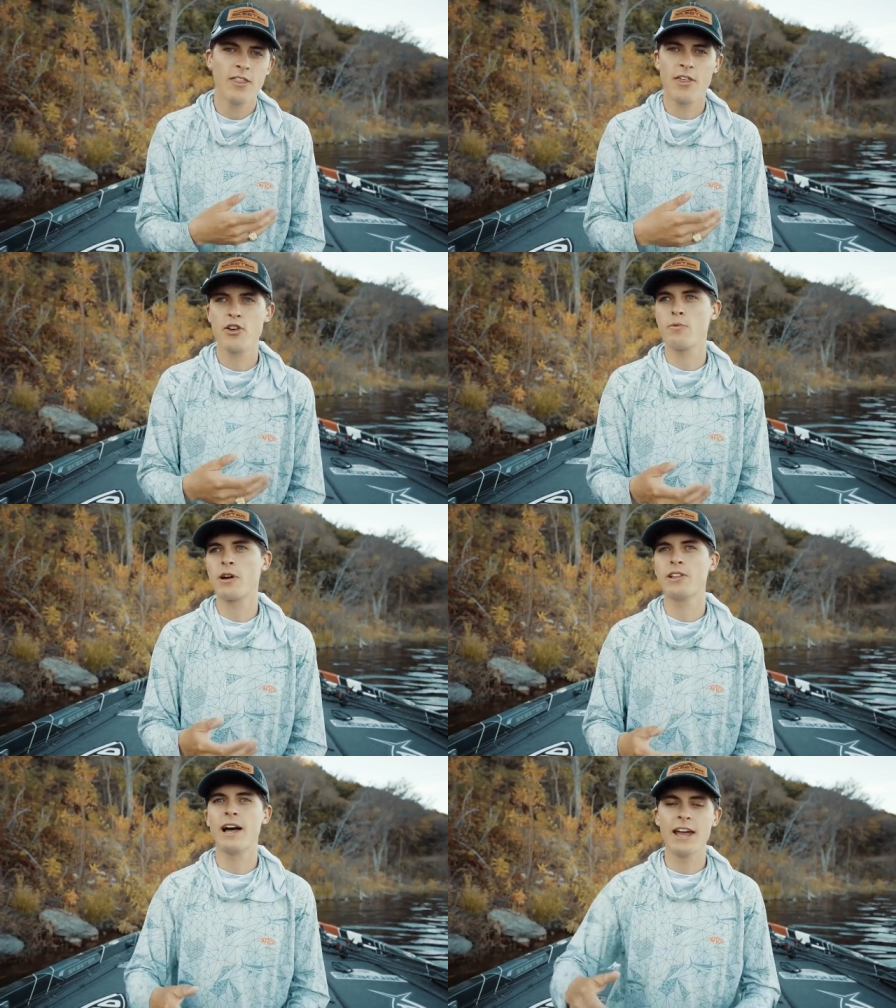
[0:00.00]
the
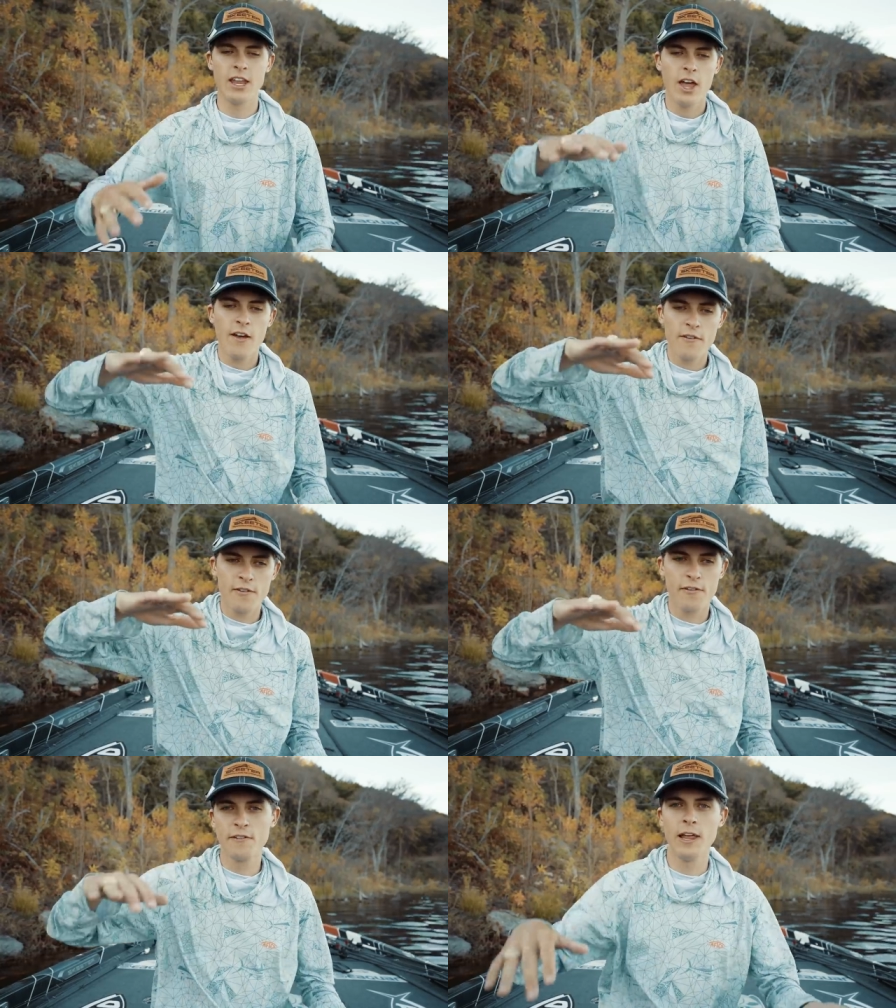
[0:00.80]
thermocline
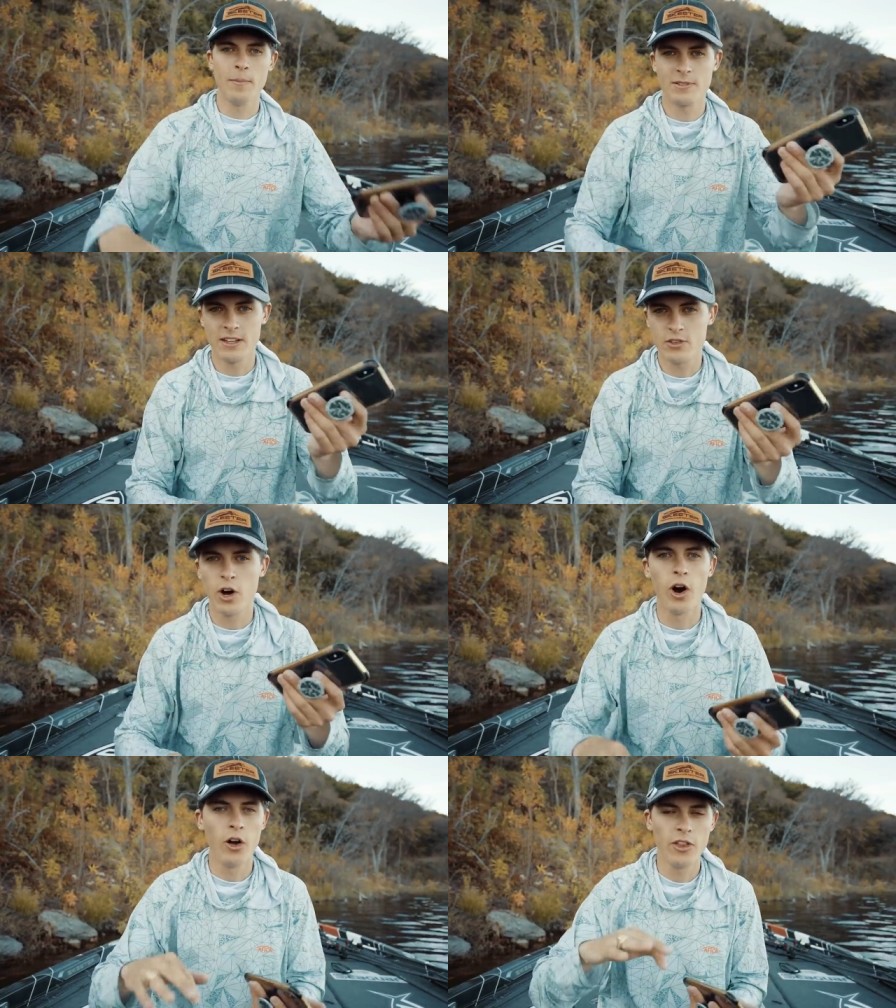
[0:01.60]
flips. It's
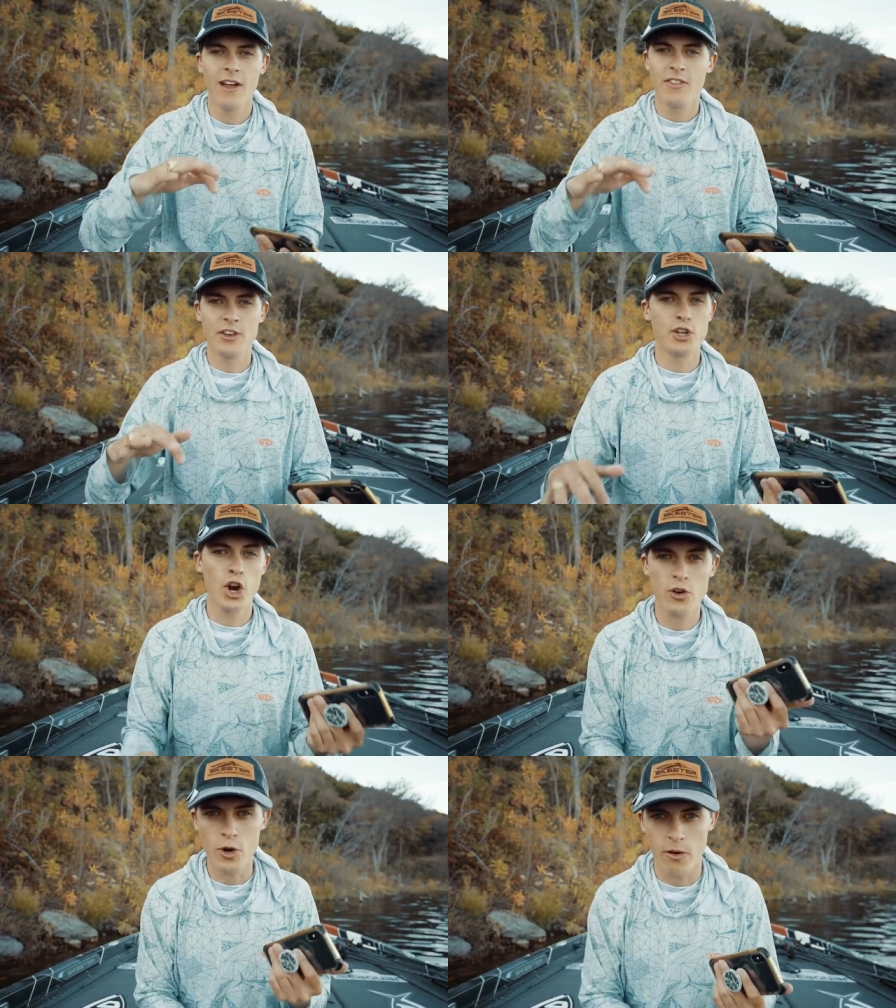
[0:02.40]
called the
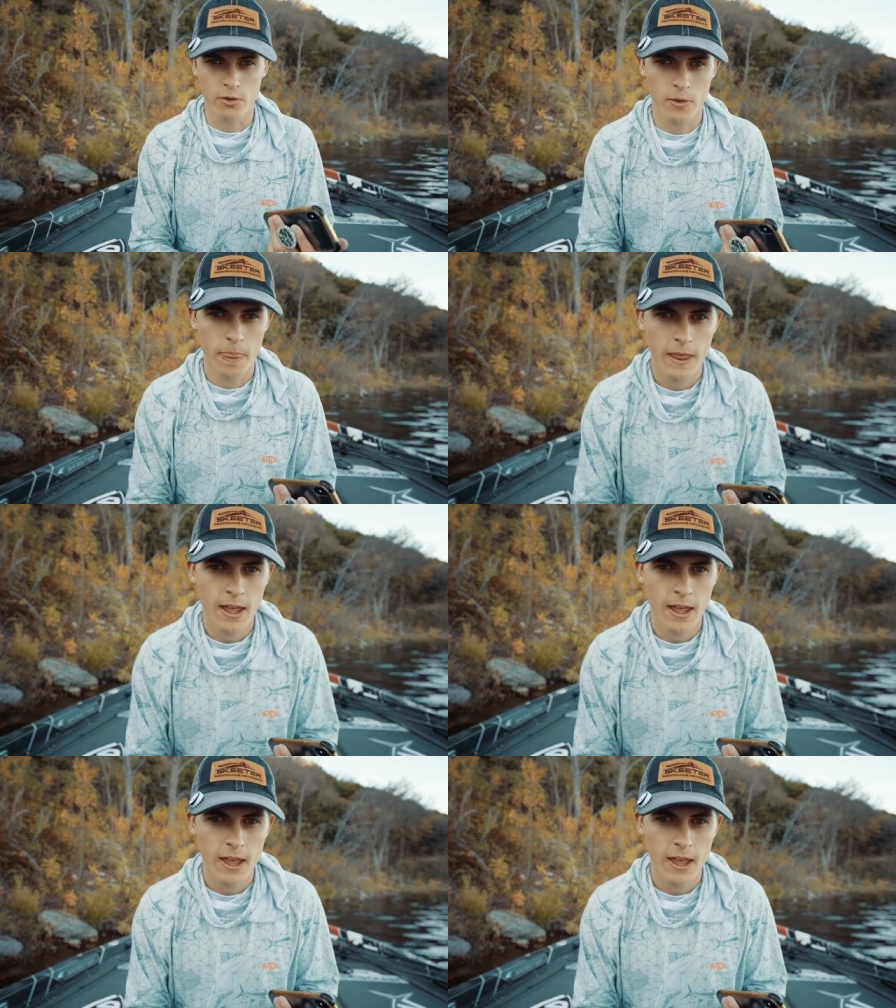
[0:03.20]
turnover.